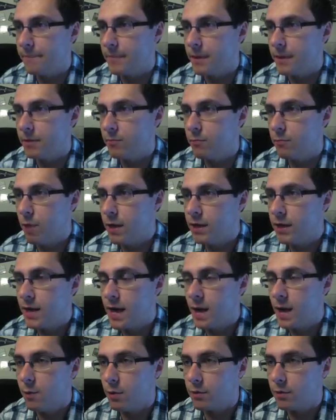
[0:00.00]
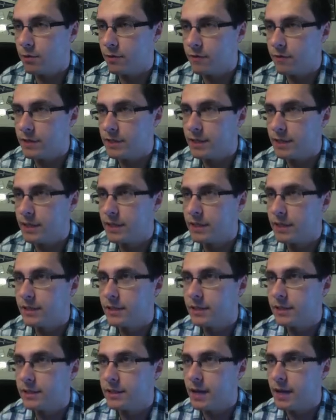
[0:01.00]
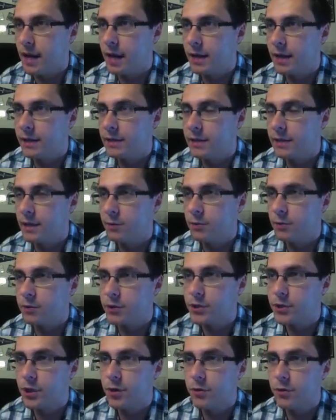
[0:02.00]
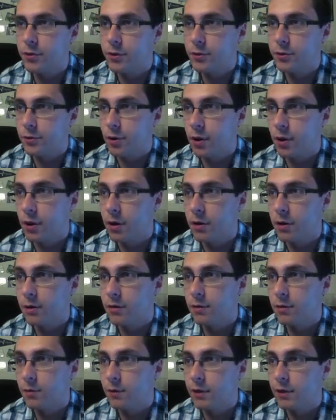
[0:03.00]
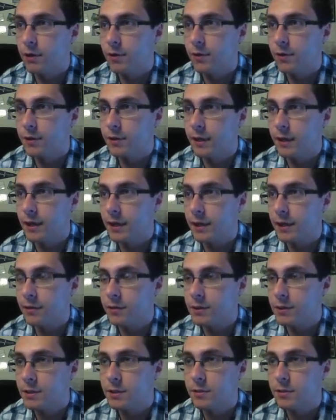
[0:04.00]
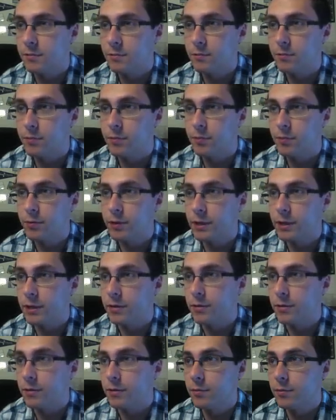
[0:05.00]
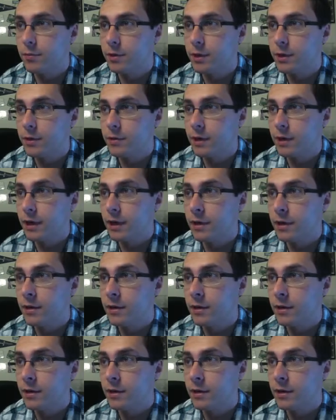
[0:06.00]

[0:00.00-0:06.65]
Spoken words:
One day I will revisit it, and I will show you all what it looked like. It was pretty cool, pretty great.